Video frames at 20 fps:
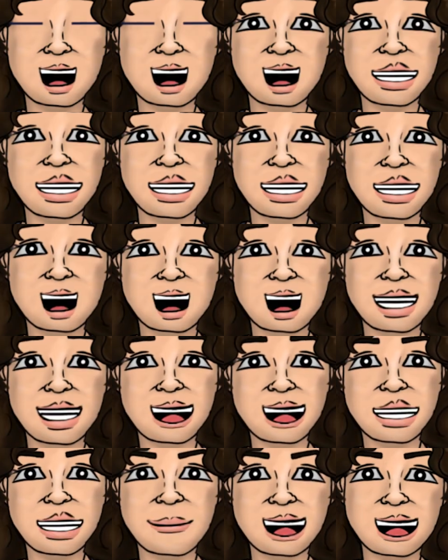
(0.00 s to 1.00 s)
So there are my
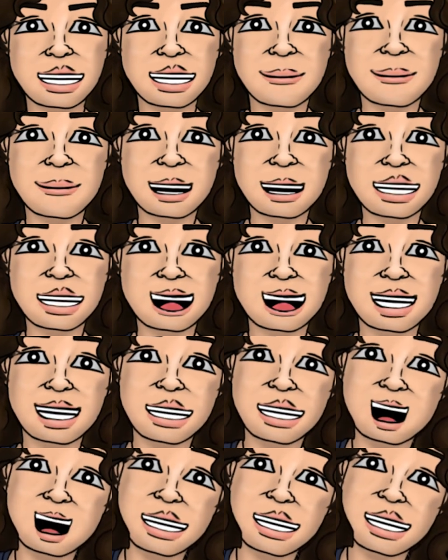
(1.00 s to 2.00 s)
10 horror picks
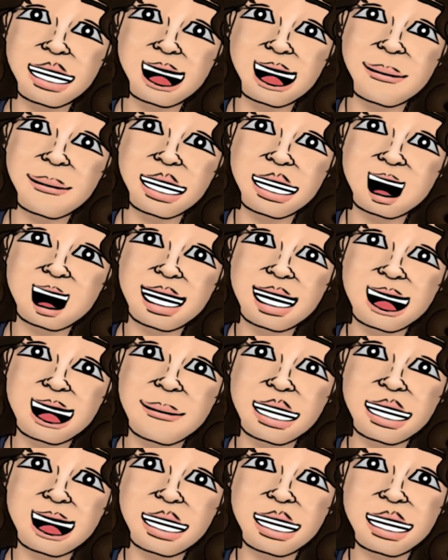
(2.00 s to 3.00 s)
across 10
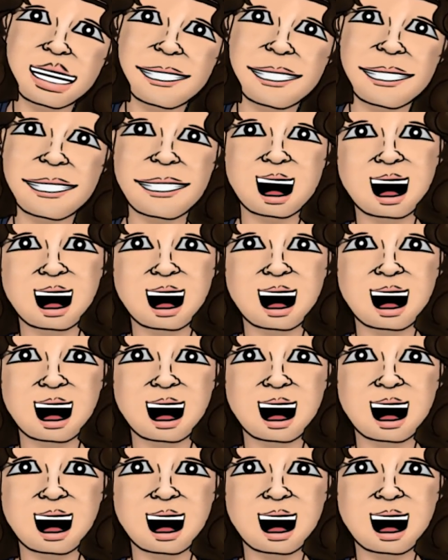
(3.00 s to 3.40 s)
subgenres.